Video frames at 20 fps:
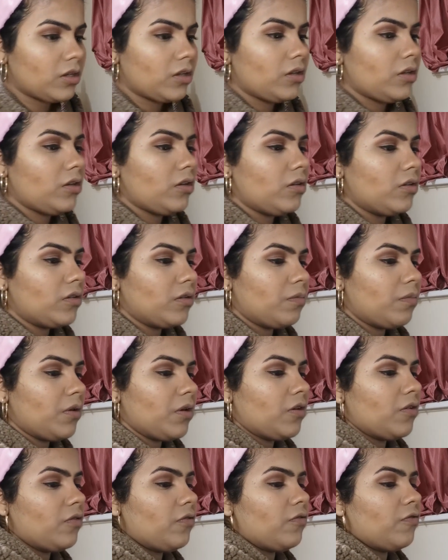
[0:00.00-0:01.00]
use a
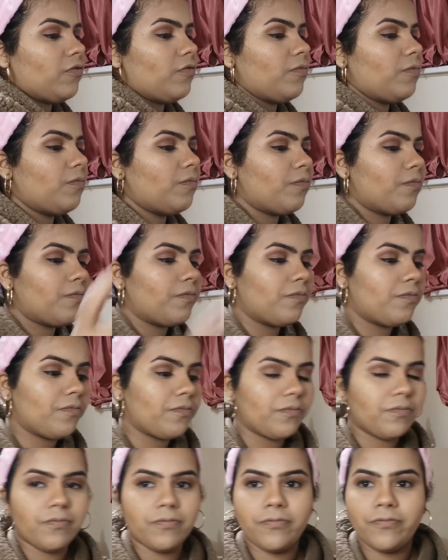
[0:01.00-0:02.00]
bit of
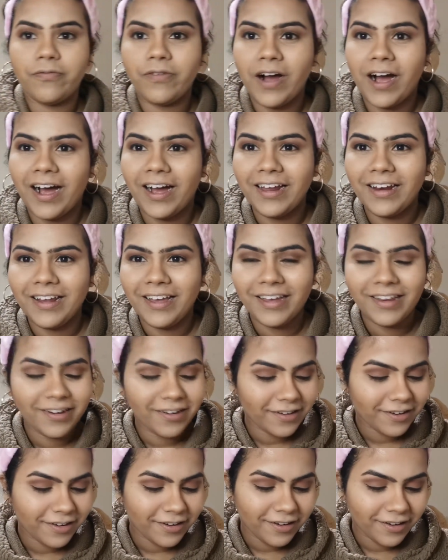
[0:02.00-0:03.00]

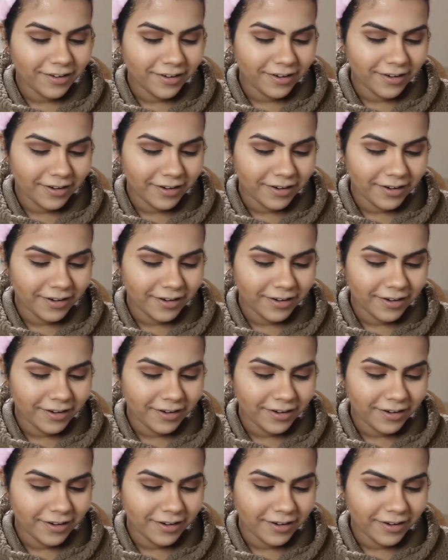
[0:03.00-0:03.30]
highlighter